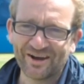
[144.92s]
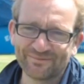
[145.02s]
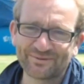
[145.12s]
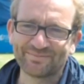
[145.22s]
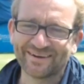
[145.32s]

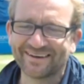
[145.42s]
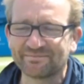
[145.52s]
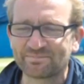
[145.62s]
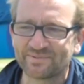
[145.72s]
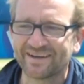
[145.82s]
times.
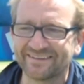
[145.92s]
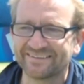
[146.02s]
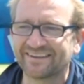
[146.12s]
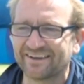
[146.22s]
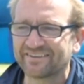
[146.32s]
But
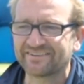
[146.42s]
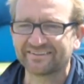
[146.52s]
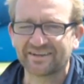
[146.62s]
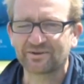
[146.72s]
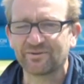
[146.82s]
I
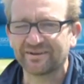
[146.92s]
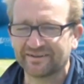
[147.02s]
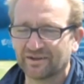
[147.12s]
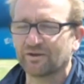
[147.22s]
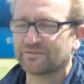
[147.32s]
think a
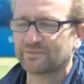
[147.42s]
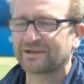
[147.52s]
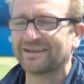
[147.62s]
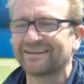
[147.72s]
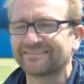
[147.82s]
lot of them
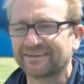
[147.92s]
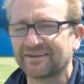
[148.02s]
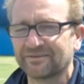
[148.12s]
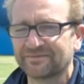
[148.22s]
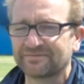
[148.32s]
are glad to
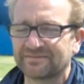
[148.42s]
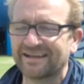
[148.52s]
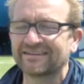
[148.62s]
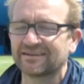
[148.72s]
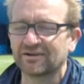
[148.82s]
get off
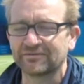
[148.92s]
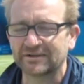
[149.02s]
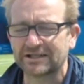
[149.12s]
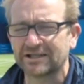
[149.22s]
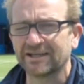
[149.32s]

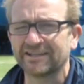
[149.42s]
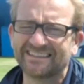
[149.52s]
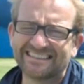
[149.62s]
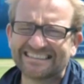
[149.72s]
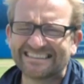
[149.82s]
the clay.
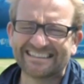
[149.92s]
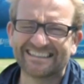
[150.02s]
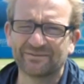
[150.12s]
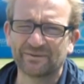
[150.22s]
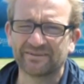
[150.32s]

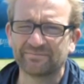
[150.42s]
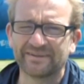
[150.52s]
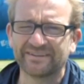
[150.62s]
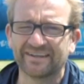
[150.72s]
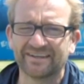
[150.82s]
Where they've
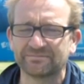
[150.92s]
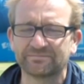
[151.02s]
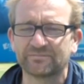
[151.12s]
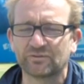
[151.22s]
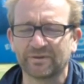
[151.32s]
been,
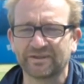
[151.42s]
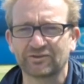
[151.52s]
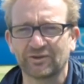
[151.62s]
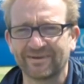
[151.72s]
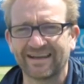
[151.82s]

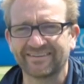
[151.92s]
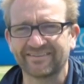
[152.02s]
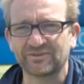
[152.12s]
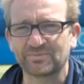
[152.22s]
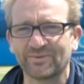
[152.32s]
20-shot
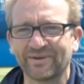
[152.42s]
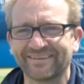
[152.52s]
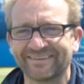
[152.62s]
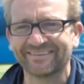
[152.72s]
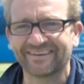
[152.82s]
rallies each
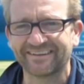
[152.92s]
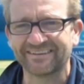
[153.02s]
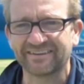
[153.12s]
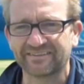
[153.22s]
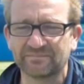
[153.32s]
point, and
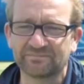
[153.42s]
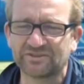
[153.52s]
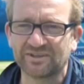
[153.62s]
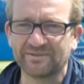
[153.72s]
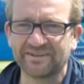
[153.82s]
can get some
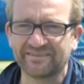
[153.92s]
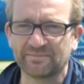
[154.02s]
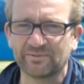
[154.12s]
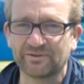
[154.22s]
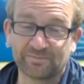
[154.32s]
cheap and
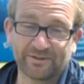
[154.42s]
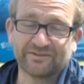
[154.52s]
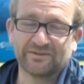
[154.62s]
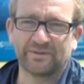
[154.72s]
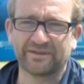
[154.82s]
easy points,
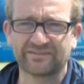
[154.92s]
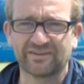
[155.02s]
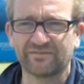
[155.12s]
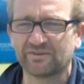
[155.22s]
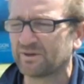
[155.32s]
especially the big
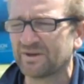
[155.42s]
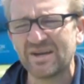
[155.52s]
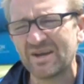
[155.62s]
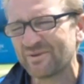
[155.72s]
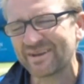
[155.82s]
servers. But
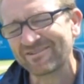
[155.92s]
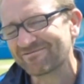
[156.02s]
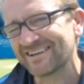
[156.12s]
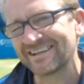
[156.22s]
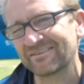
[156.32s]
we
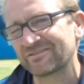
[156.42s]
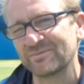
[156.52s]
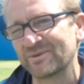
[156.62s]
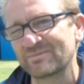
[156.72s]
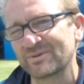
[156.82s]
don't really have
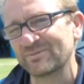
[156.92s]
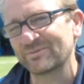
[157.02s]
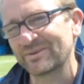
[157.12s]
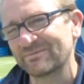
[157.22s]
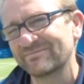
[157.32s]
too many
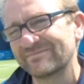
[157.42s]
problems with it.